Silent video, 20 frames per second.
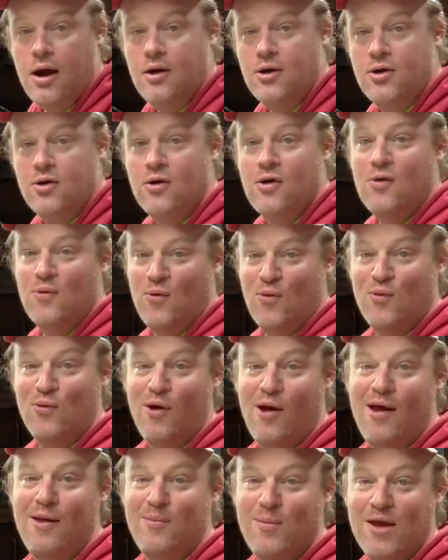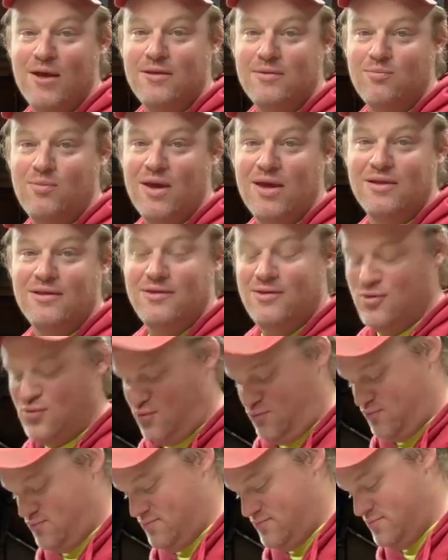Hire you? Well, Ron makes some baits
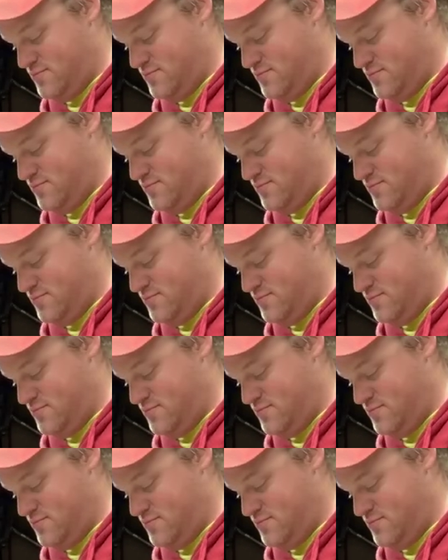too.